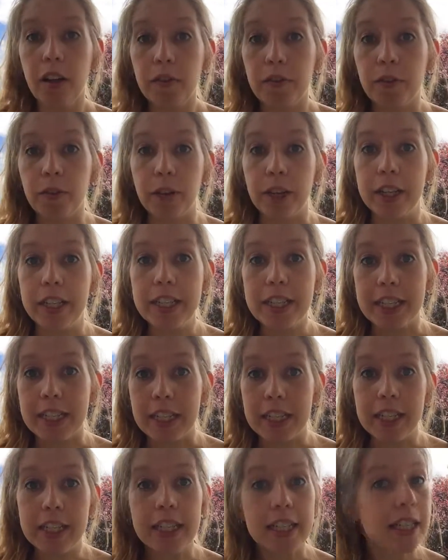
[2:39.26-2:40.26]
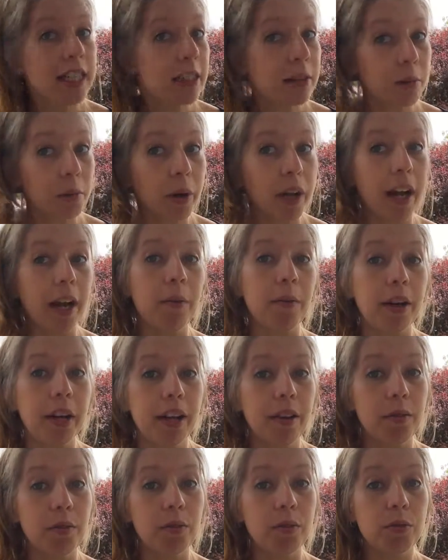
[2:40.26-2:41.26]
for instance, when I
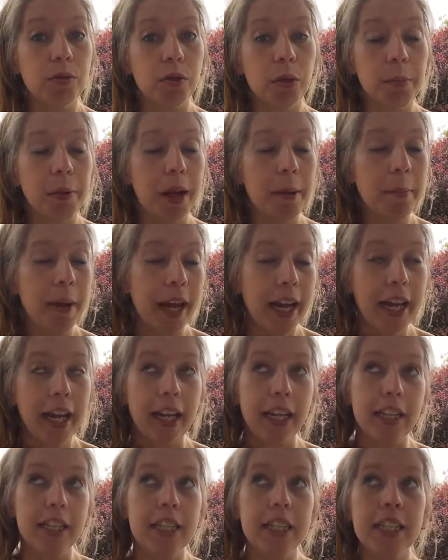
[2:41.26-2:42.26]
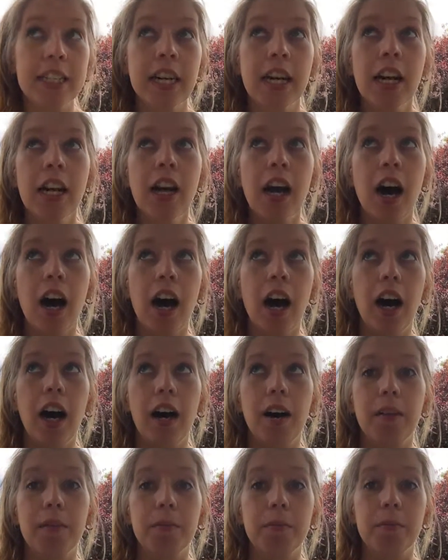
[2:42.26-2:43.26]
went in for my pains,
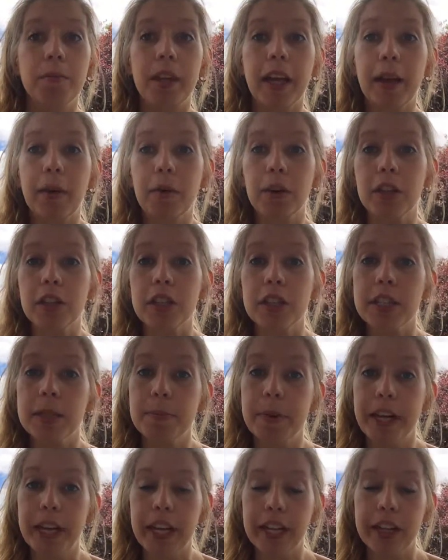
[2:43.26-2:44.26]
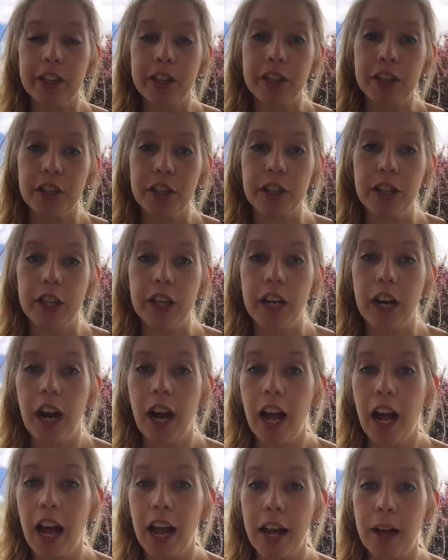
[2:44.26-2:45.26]
um, they were just making sure
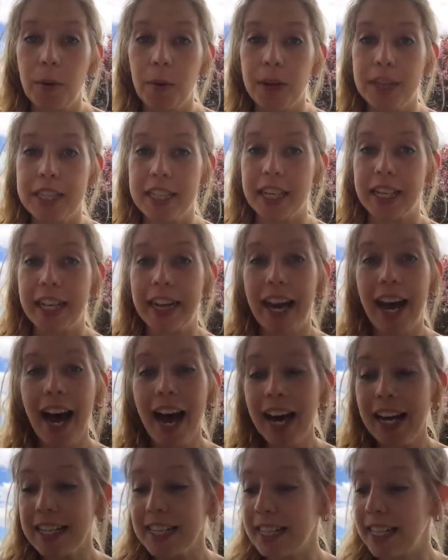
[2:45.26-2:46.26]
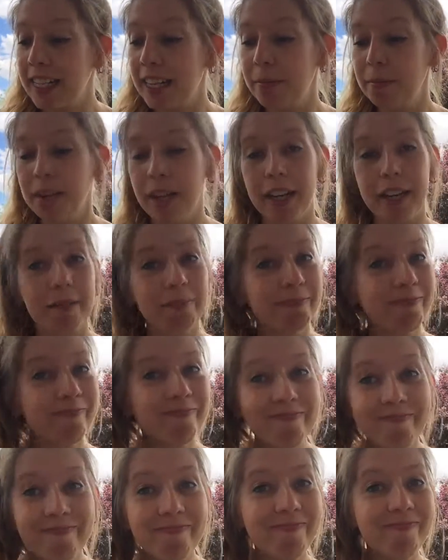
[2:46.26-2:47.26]
it wasn't gas. And I'm like,
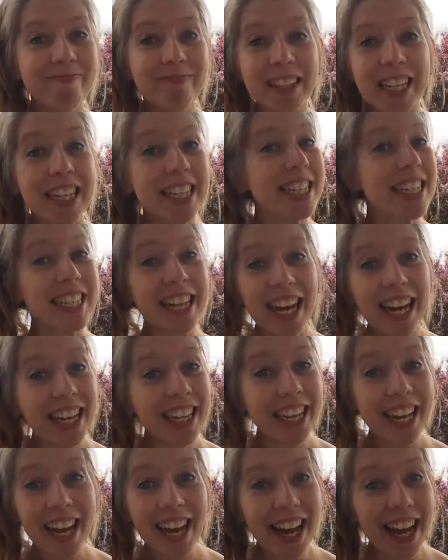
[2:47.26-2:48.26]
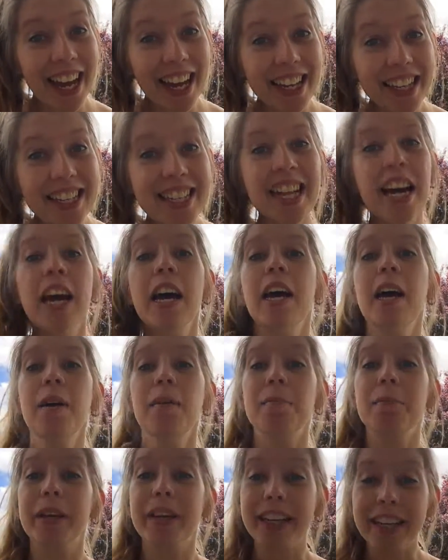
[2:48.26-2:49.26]
it's not gas
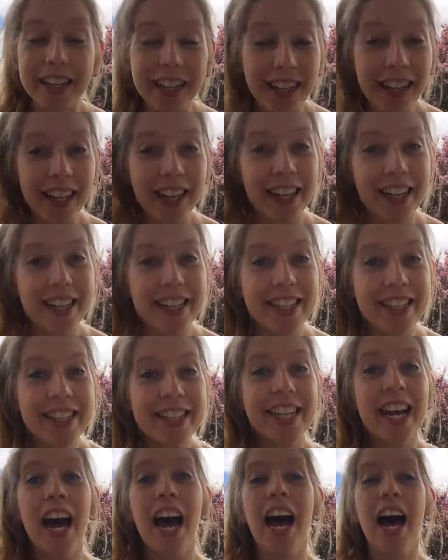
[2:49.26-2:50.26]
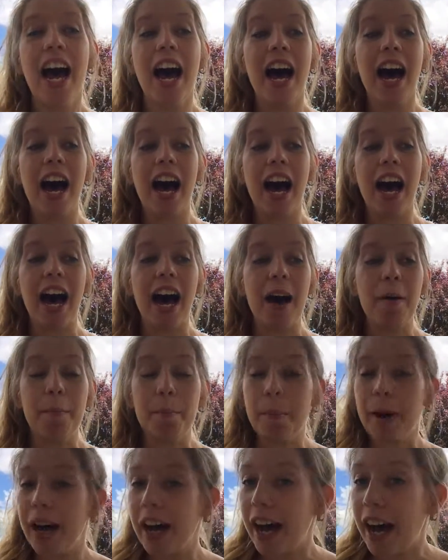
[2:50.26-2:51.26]
because
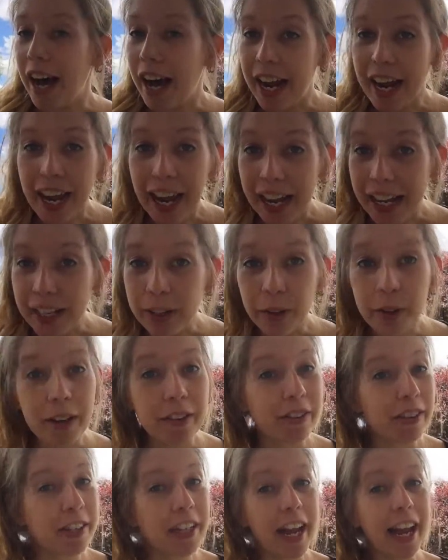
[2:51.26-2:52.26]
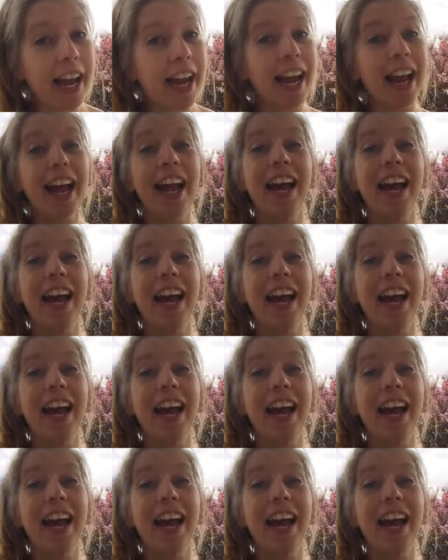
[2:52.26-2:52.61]
my I, I go every day.